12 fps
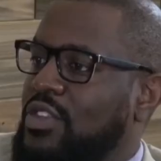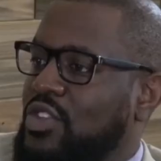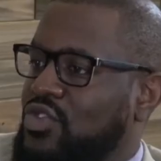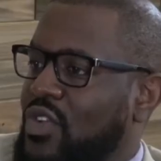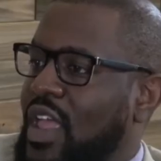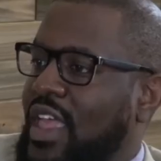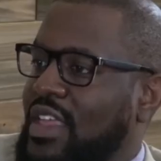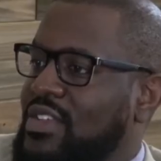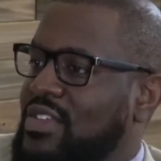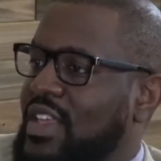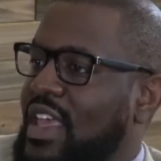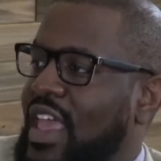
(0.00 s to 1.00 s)
to
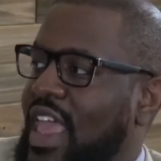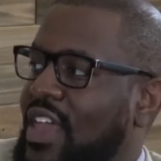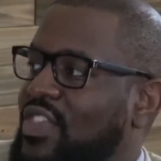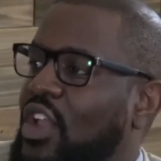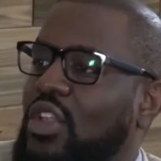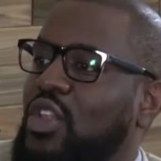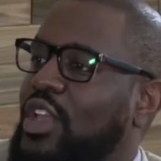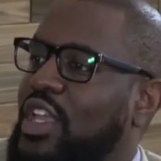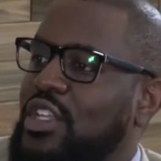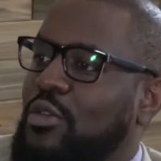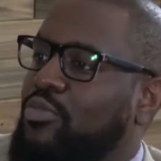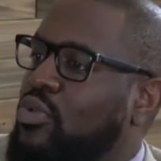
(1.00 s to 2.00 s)
trains, and they're
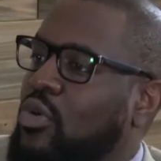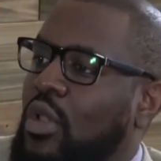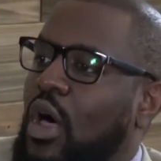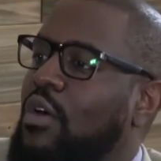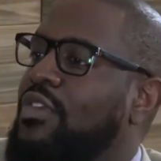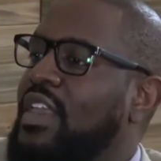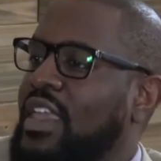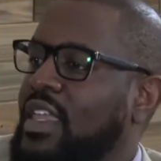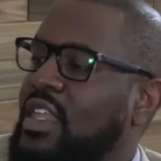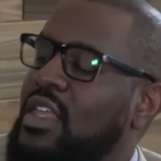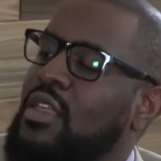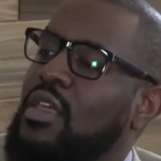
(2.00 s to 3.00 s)
looking to pull off
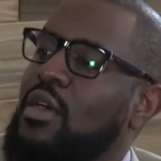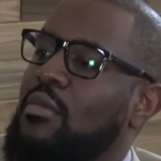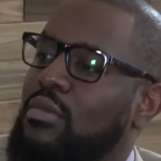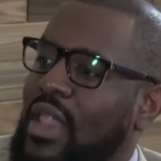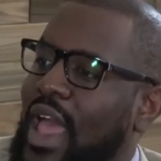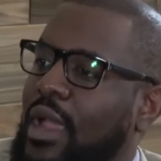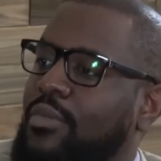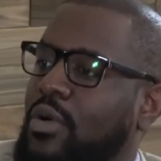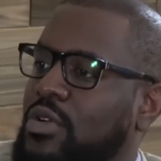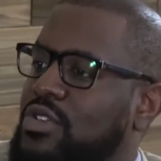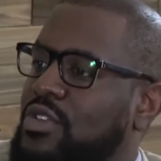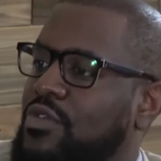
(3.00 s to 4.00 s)
any black
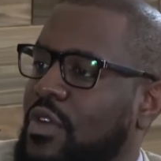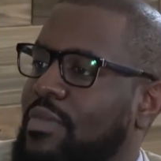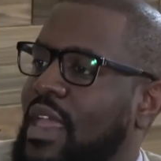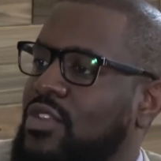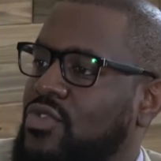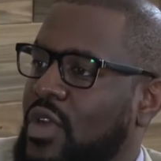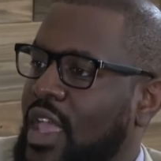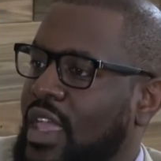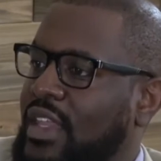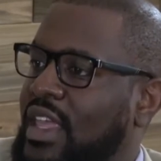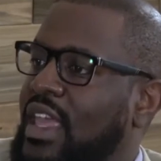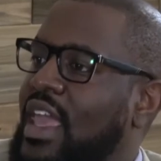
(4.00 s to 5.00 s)
person from that
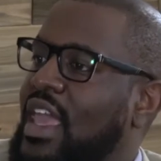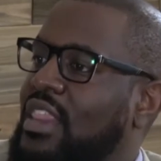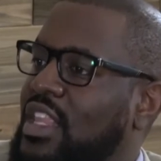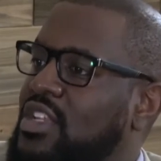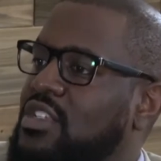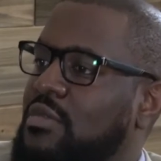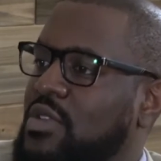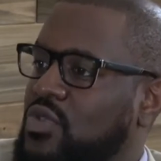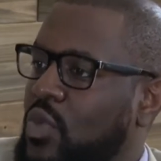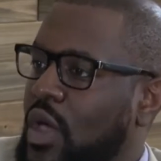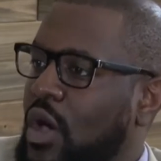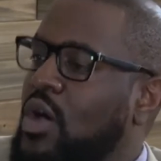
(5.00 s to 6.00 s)
train and lynched him
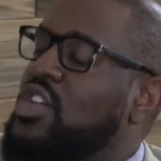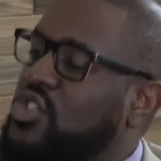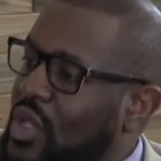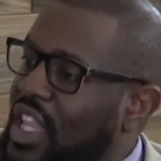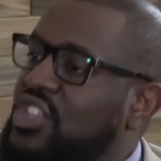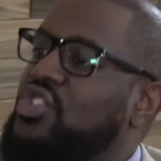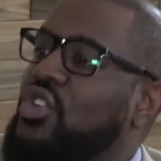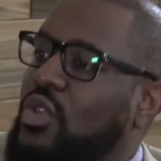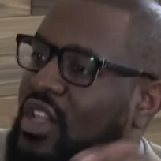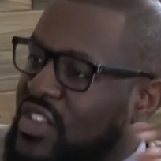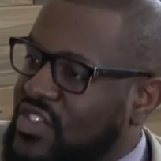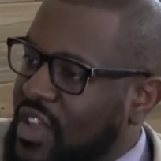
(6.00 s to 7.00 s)
as well. So it lets you know
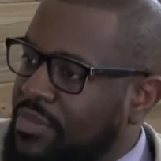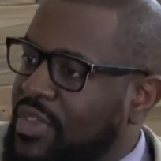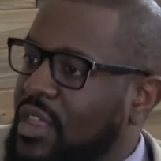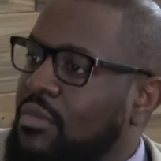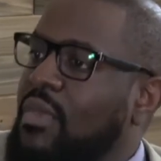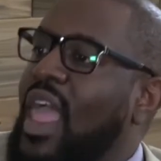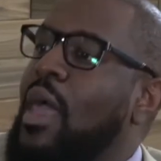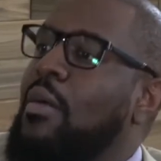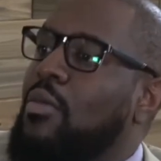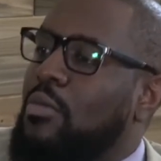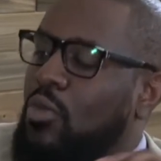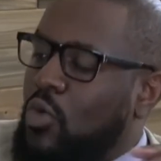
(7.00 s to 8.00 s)
that there's something
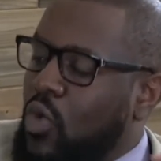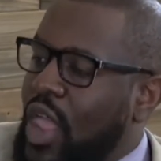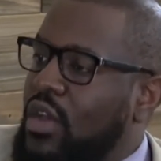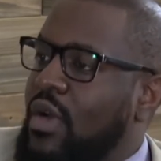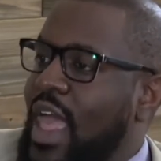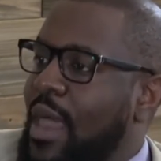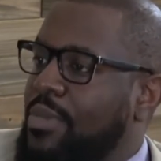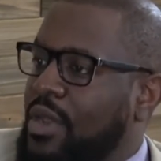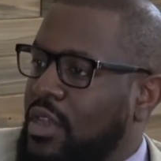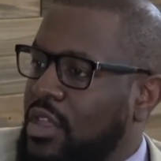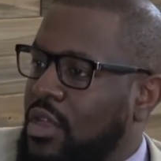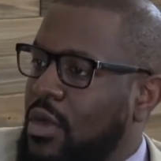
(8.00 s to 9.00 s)
greater
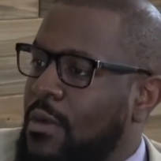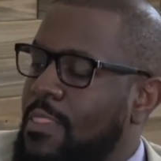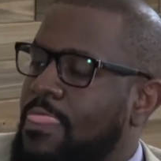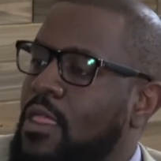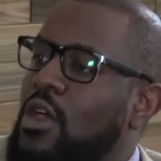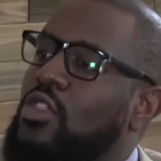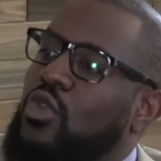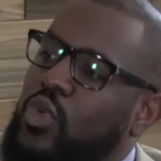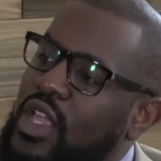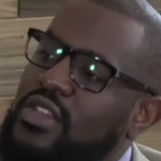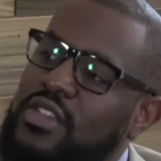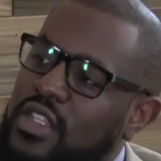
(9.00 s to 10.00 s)
happening here. The
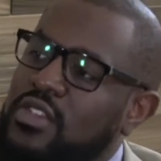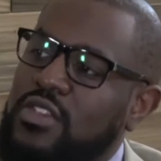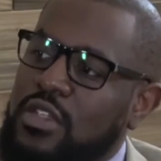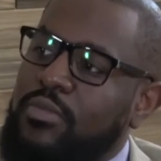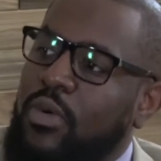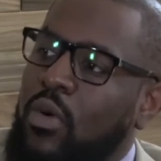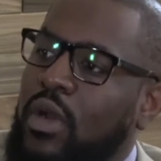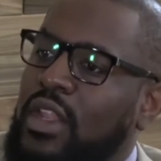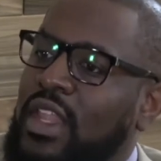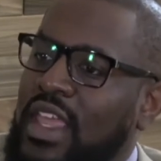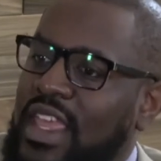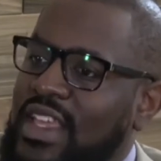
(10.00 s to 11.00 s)
reason this is
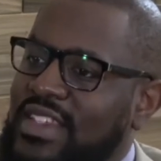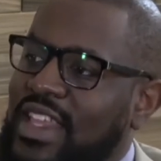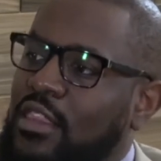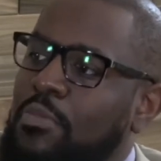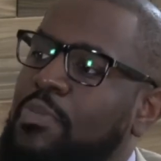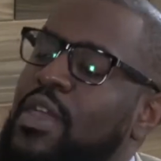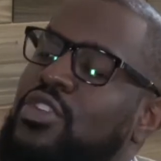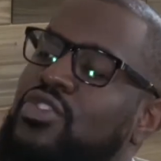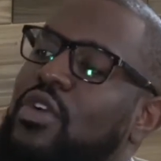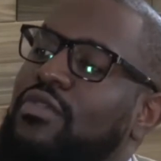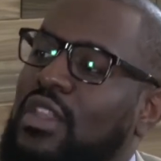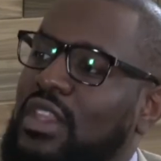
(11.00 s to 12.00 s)
important is that the
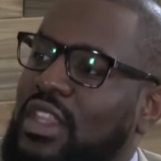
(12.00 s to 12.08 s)
picture of the